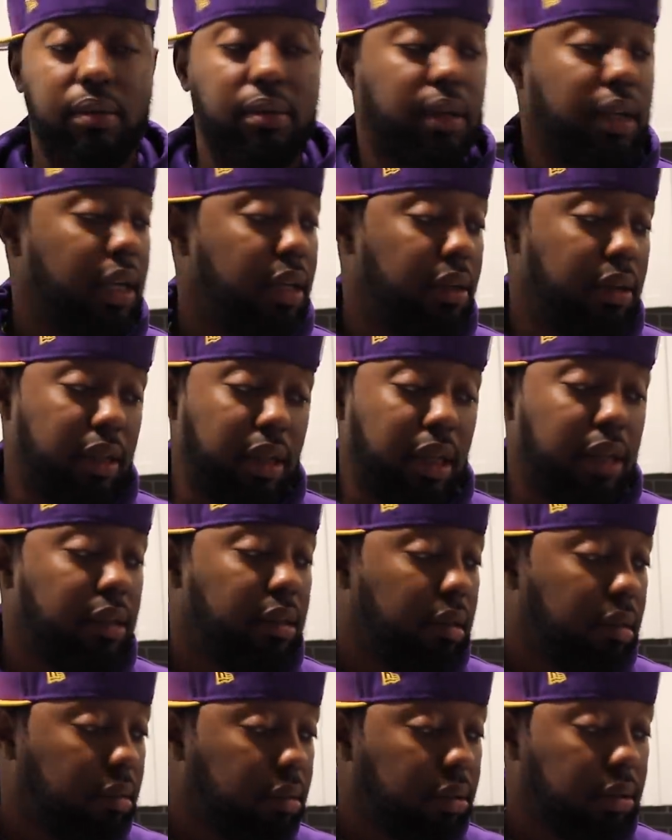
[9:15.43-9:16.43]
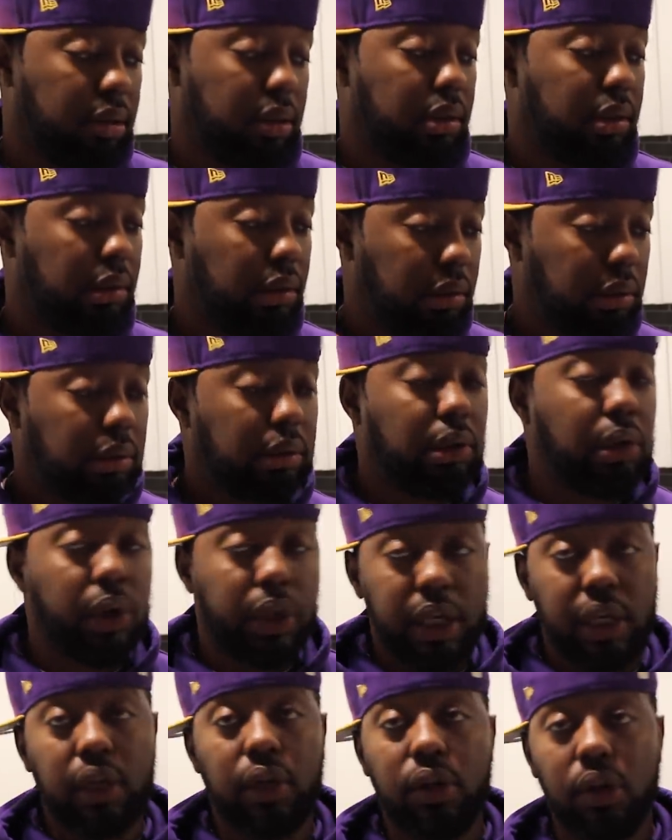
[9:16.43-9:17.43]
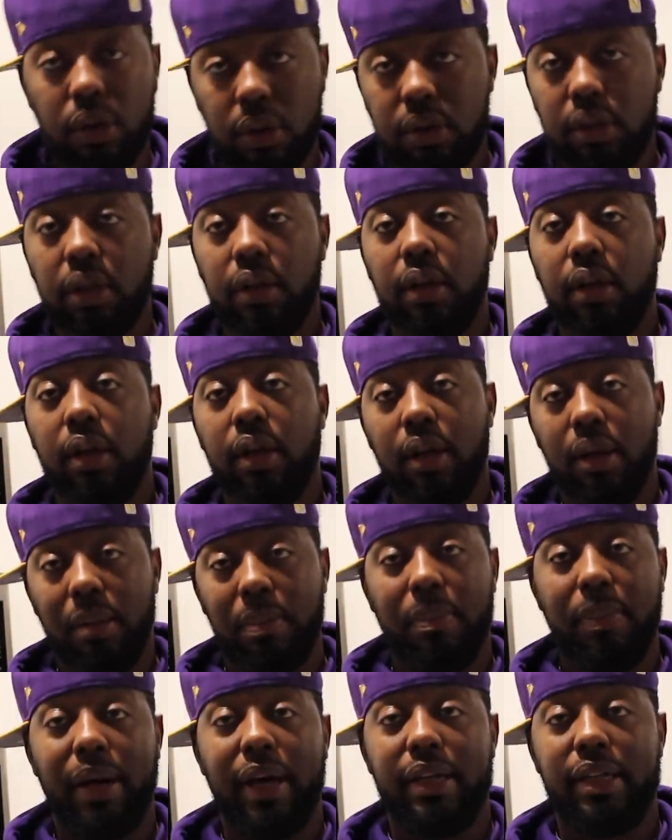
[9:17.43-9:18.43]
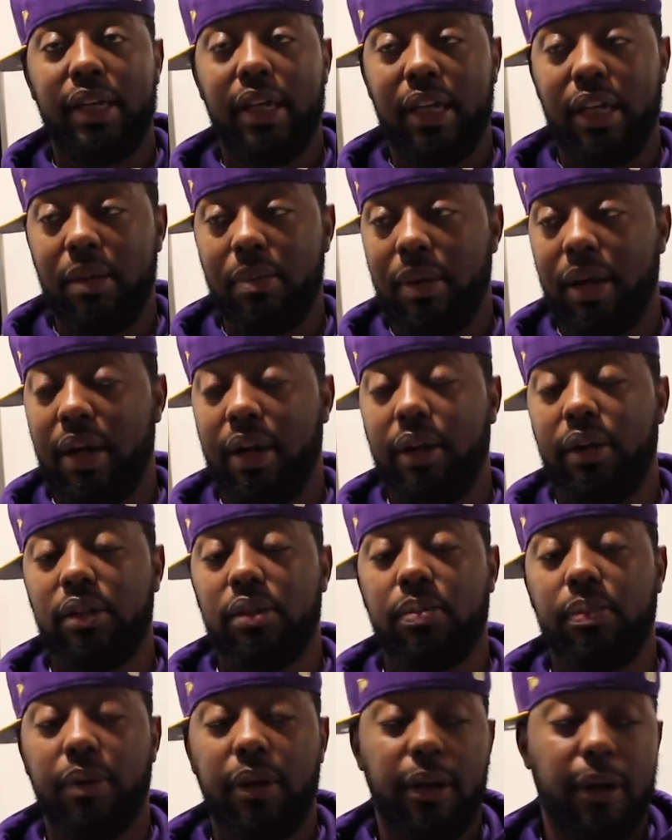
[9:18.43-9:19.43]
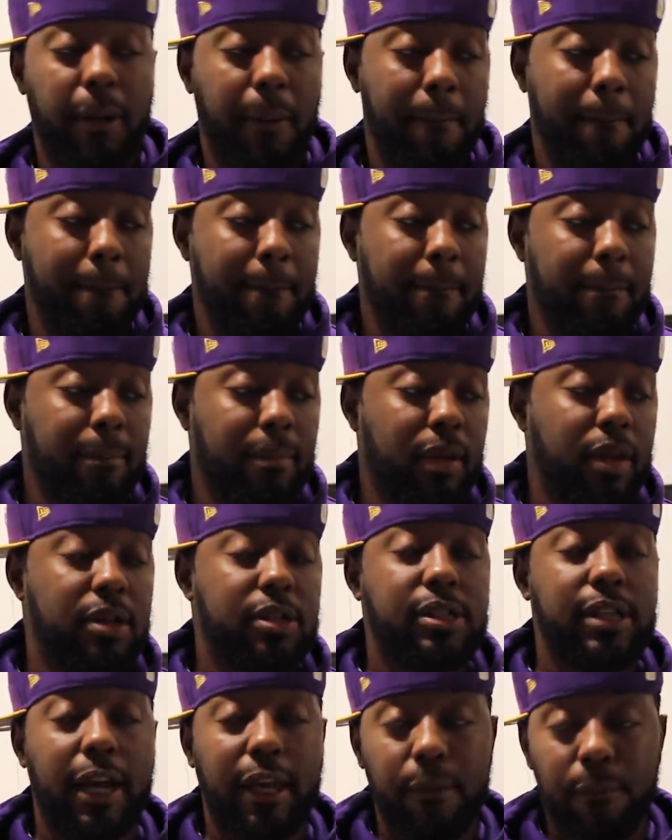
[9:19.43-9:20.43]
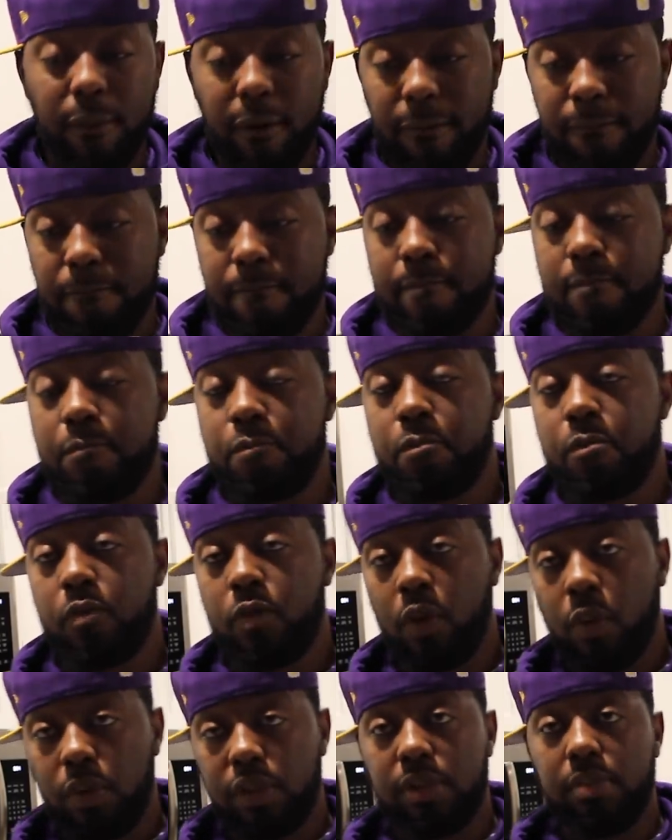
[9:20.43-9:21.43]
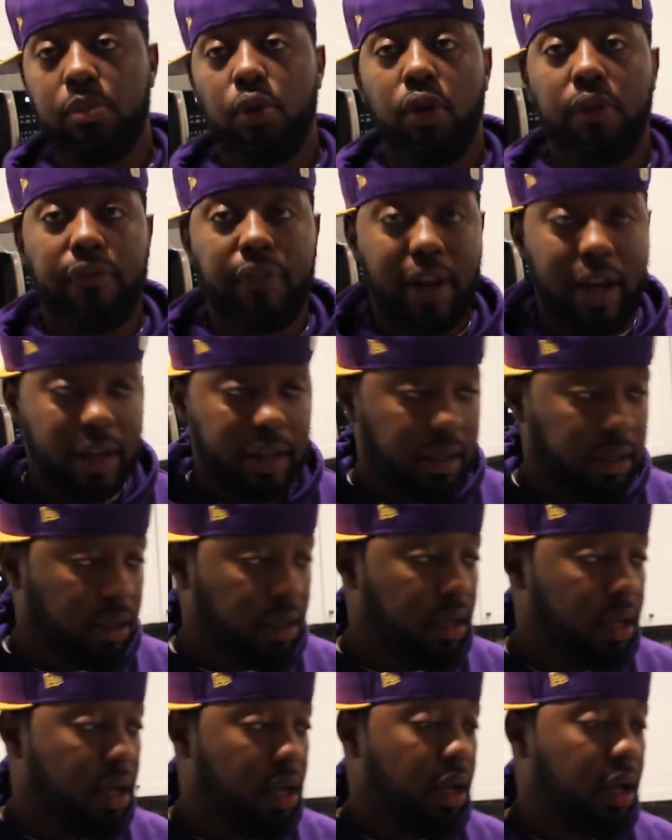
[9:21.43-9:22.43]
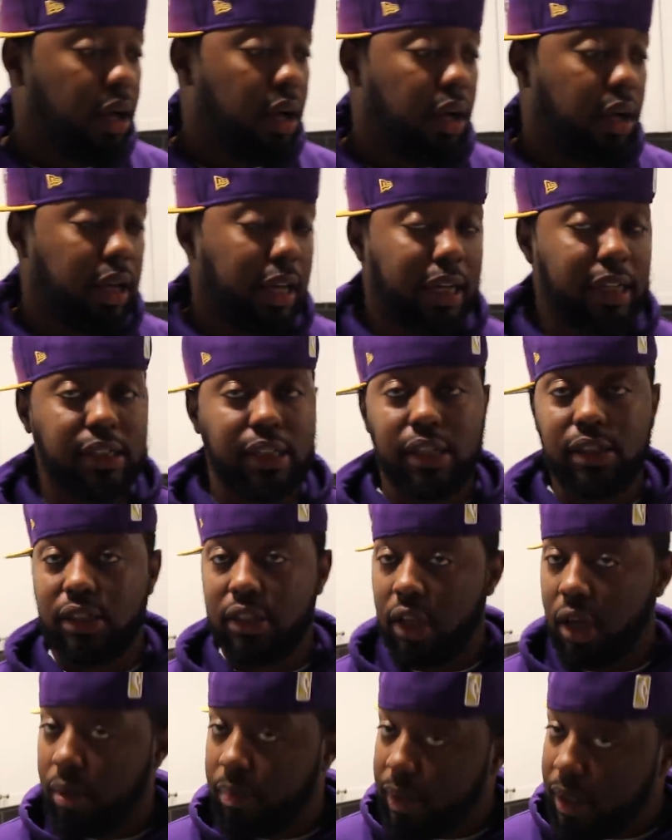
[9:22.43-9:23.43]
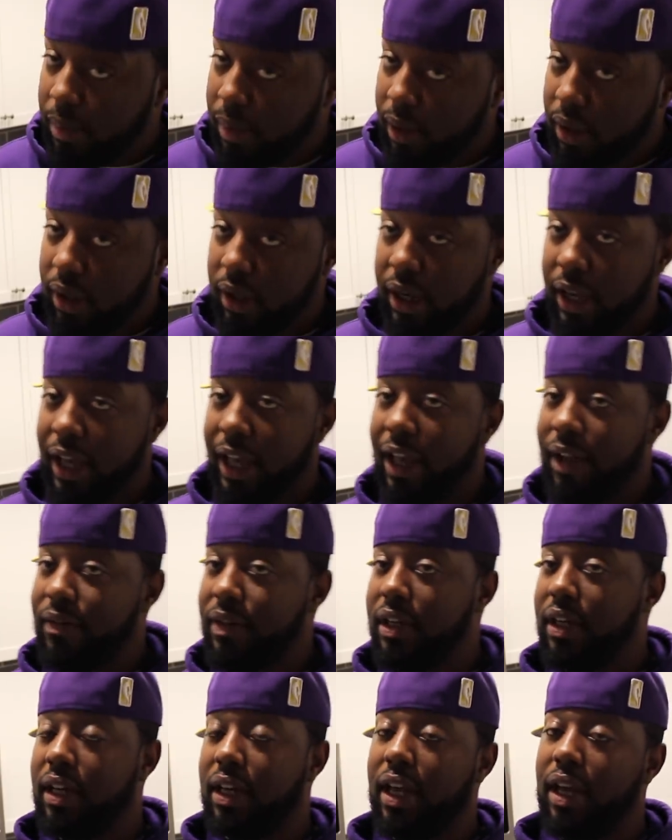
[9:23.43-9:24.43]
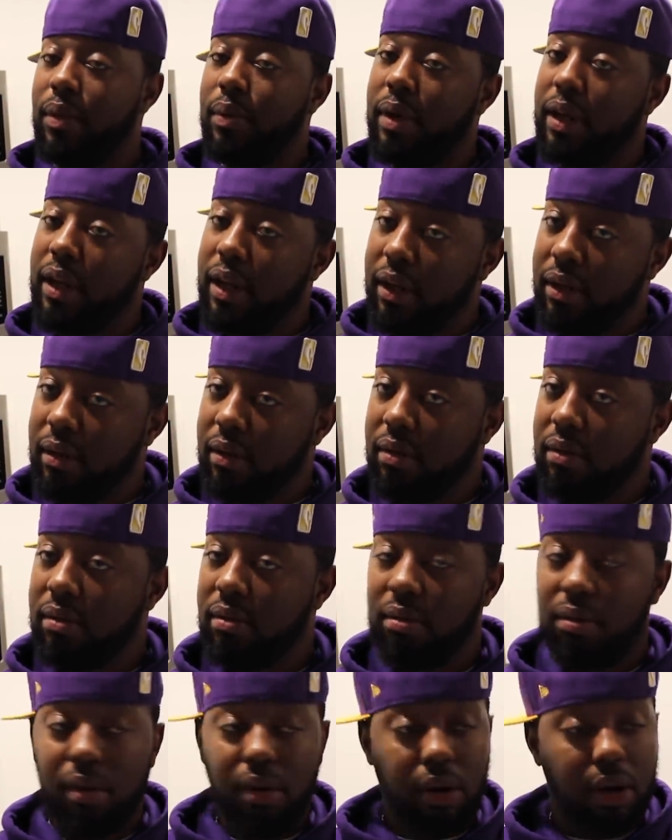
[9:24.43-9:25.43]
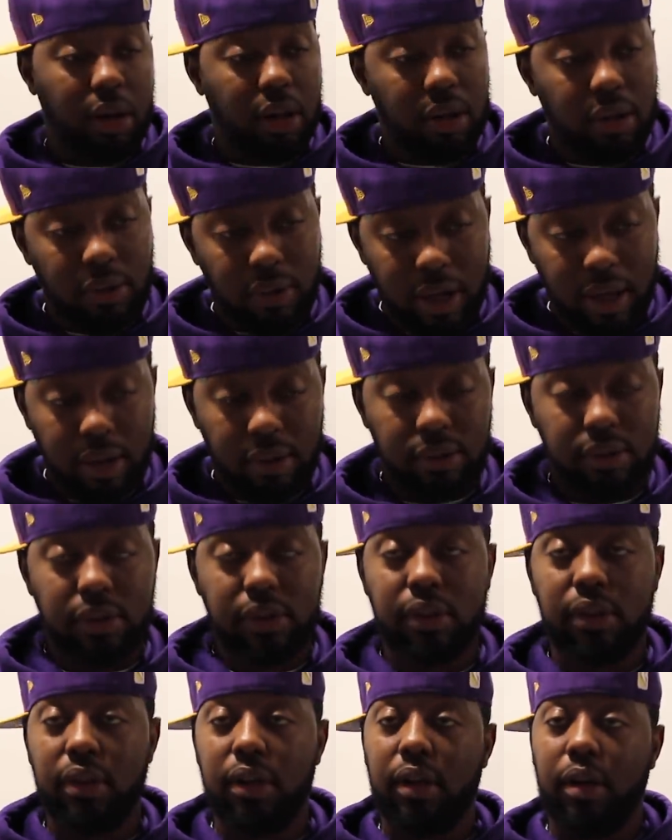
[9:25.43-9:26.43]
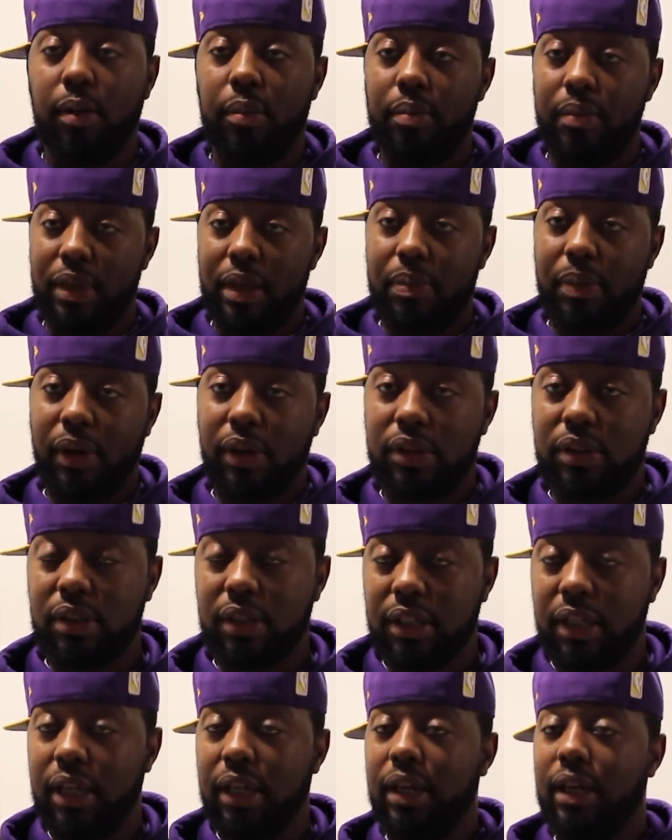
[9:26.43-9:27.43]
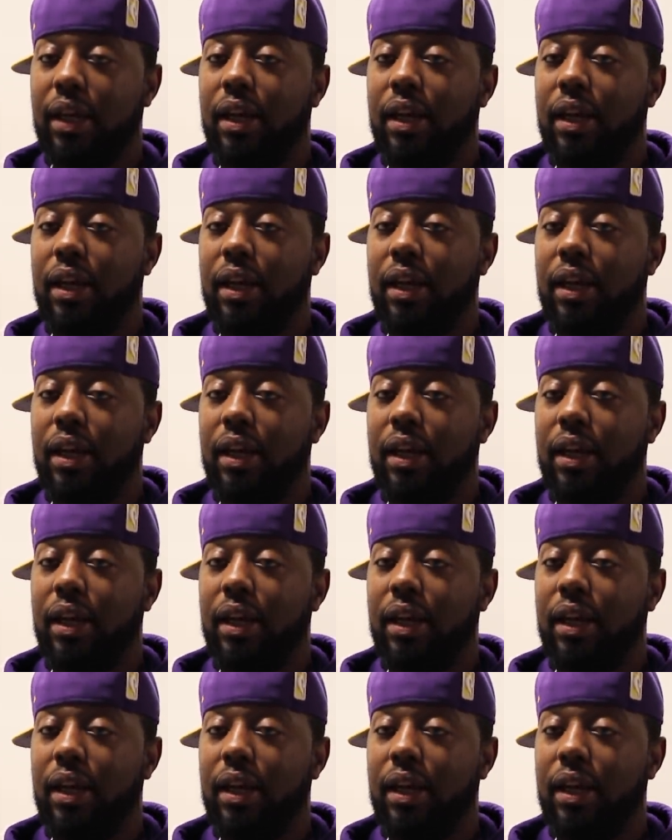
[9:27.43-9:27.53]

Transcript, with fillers: getting getting a little cookie cooked by Danny Myers. But um, the second one was more fire. Uh, like I said, some people are going to have DNA winning all of the rounds. Me personally,